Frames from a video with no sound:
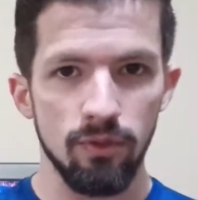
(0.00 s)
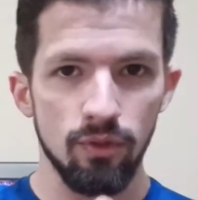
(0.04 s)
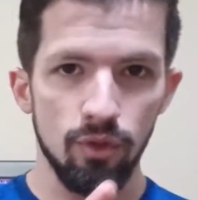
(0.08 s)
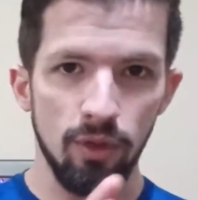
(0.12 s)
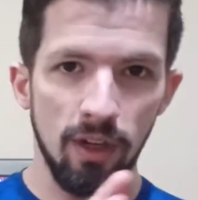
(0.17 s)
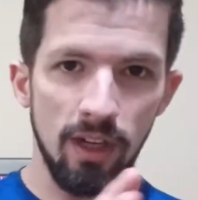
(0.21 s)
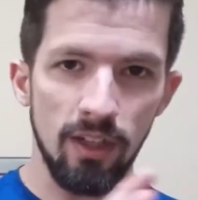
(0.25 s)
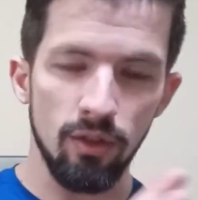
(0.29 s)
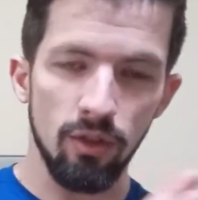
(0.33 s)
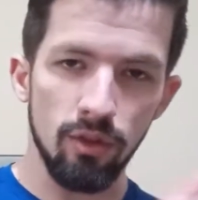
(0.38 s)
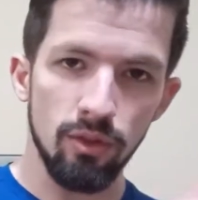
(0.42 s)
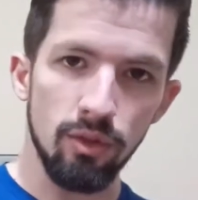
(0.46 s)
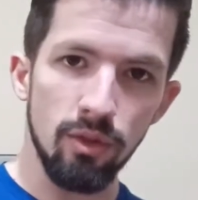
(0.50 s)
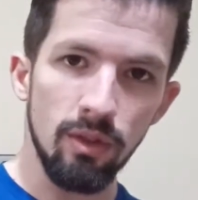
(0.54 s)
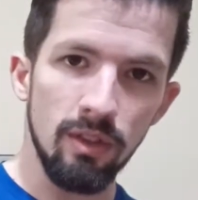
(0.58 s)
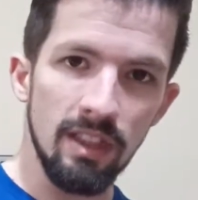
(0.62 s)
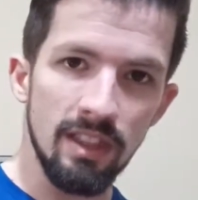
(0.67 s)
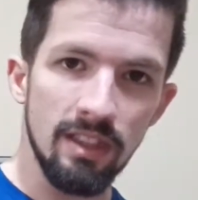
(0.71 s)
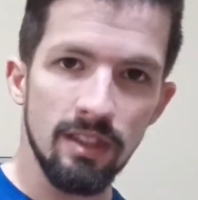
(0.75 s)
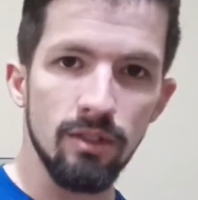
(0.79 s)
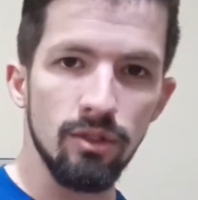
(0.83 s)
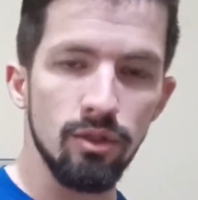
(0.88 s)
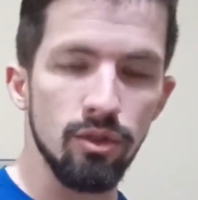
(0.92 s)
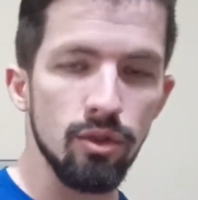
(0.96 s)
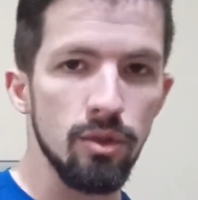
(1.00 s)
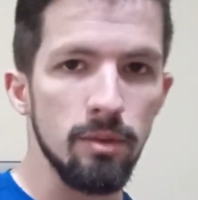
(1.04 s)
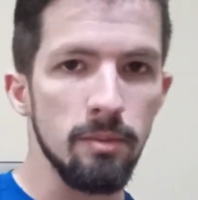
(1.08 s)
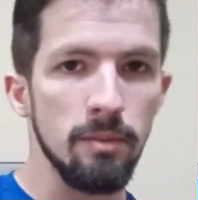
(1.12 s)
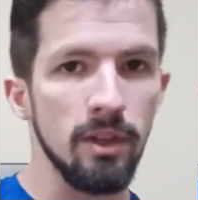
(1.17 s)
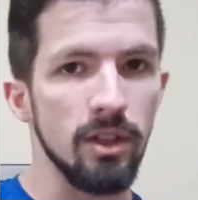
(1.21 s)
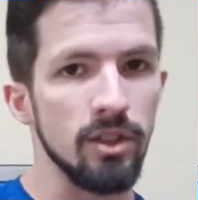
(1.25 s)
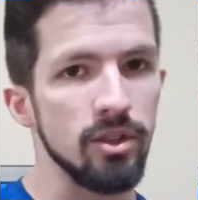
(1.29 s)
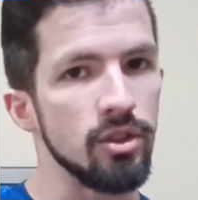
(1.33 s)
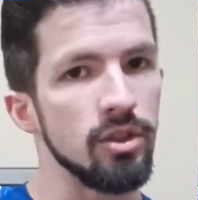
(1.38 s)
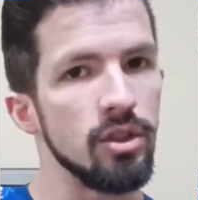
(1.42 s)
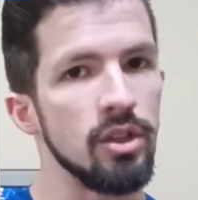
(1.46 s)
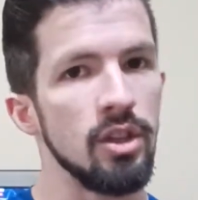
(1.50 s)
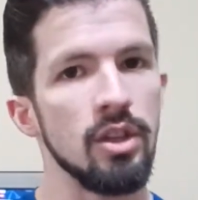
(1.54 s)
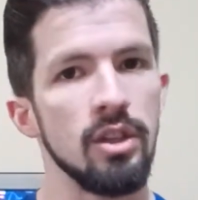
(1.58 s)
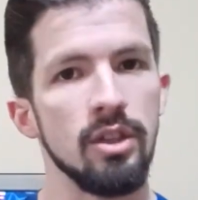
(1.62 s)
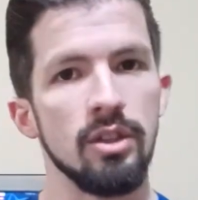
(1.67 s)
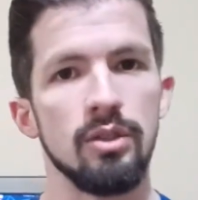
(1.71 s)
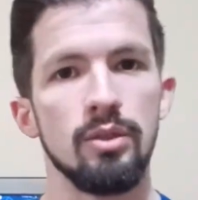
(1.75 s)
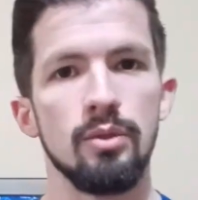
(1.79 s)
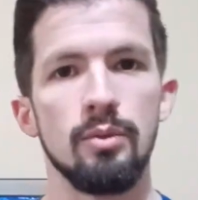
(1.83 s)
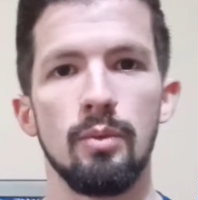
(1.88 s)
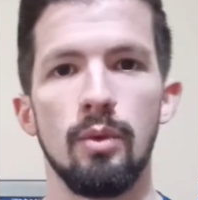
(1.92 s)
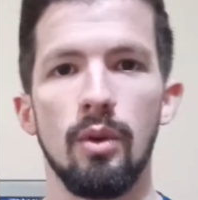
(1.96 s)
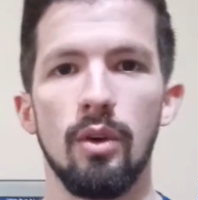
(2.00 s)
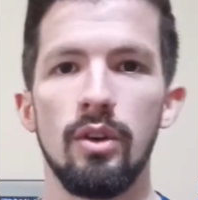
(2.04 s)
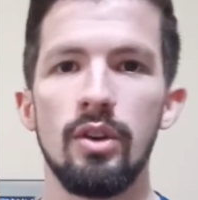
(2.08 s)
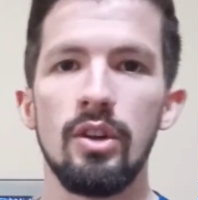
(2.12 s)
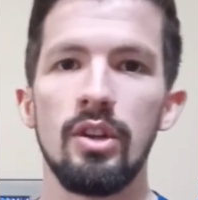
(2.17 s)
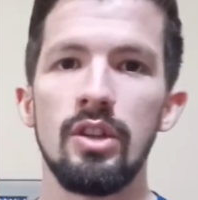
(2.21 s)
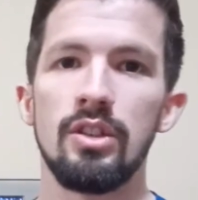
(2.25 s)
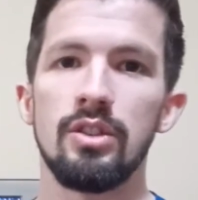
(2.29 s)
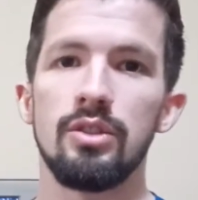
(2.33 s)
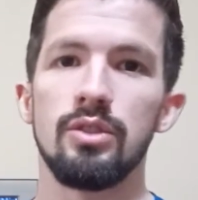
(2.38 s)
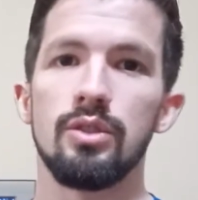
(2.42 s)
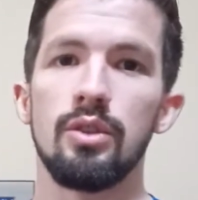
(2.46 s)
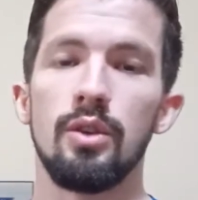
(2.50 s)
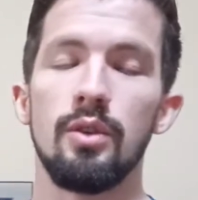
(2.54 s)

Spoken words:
Try not to listen too much to what's